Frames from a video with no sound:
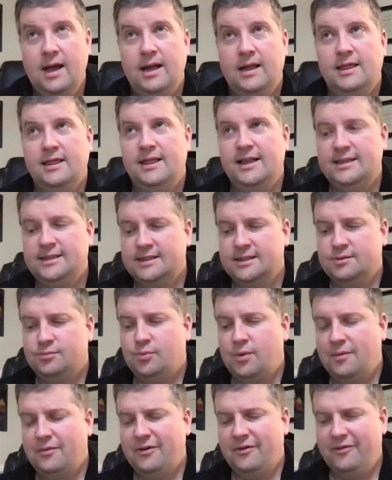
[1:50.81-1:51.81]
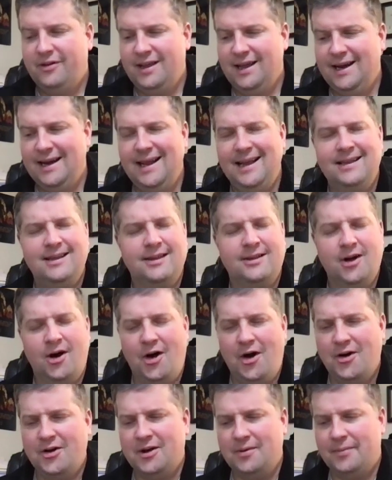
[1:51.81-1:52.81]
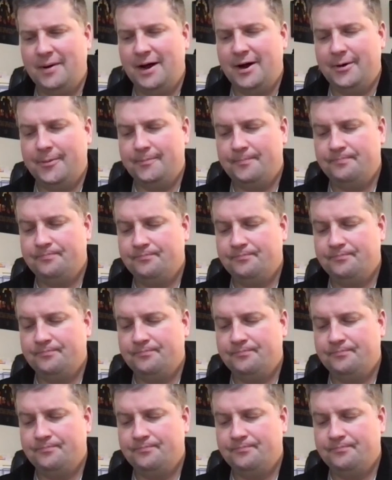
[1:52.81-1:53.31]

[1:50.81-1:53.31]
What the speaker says: this is what we really need to talk about.